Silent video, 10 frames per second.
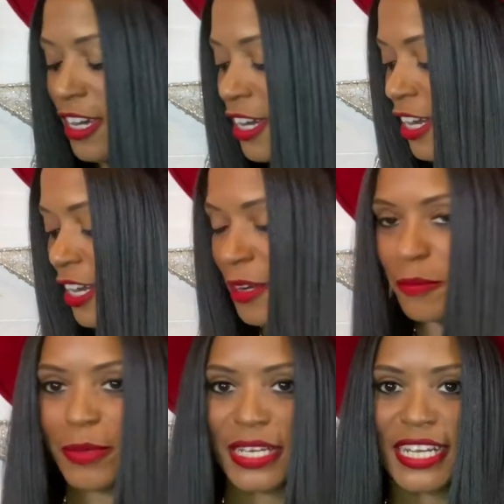Um,
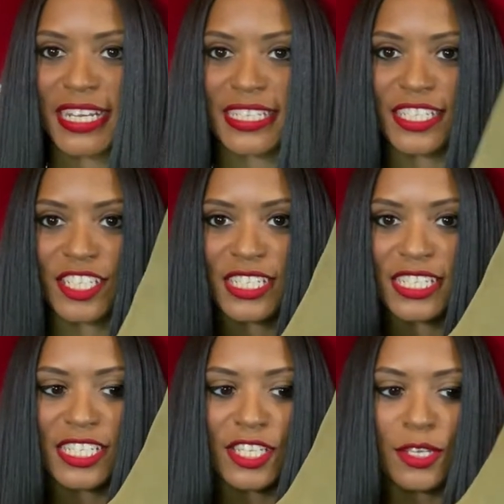but it is just
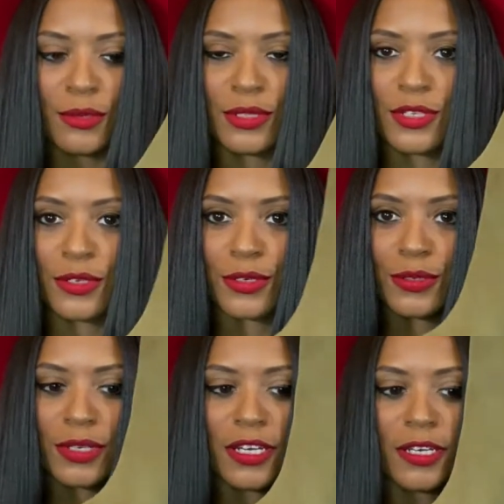this cute
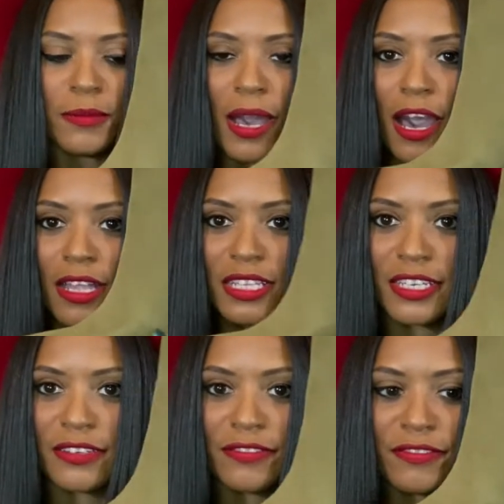little um,
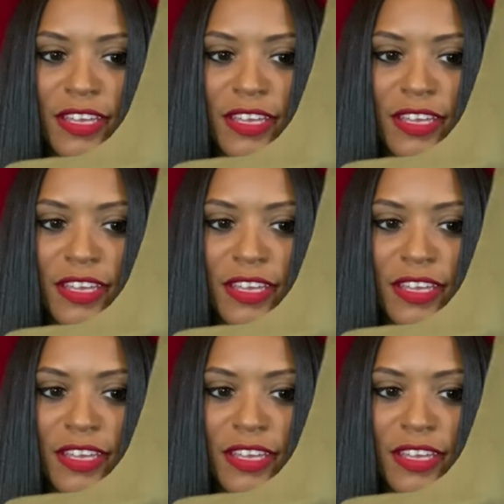olive